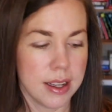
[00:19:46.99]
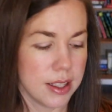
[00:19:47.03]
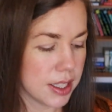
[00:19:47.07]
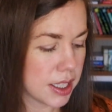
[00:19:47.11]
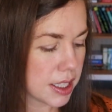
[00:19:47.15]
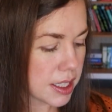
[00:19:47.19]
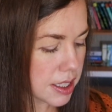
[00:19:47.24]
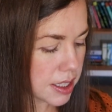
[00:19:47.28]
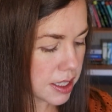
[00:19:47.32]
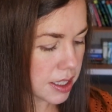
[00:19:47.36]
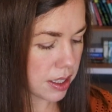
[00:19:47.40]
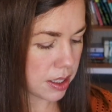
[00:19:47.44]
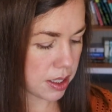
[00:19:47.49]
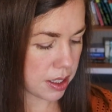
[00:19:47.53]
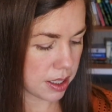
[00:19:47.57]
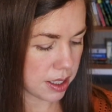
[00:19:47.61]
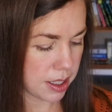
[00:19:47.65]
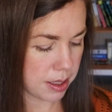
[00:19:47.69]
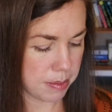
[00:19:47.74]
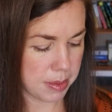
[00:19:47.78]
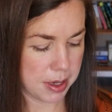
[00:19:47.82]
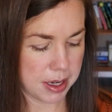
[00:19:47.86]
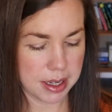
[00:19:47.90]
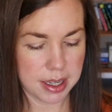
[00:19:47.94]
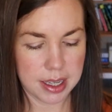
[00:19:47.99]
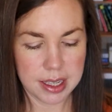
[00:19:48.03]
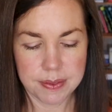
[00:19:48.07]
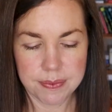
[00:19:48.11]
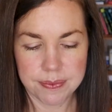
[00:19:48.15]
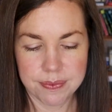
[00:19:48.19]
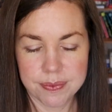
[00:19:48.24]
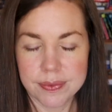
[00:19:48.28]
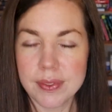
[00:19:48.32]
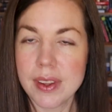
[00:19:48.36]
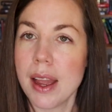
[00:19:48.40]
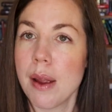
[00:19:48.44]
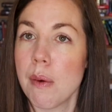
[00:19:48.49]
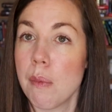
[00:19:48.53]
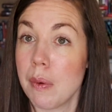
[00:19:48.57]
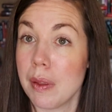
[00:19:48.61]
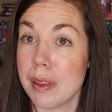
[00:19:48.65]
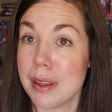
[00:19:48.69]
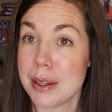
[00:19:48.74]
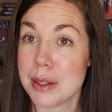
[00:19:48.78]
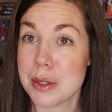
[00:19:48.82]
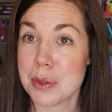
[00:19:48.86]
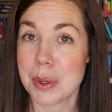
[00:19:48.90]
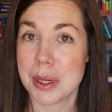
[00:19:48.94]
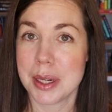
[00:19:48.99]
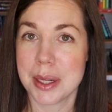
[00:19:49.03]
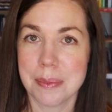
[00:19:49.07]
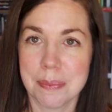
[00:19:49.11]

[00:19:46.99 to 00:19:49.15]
Such a good book. I really enjoyed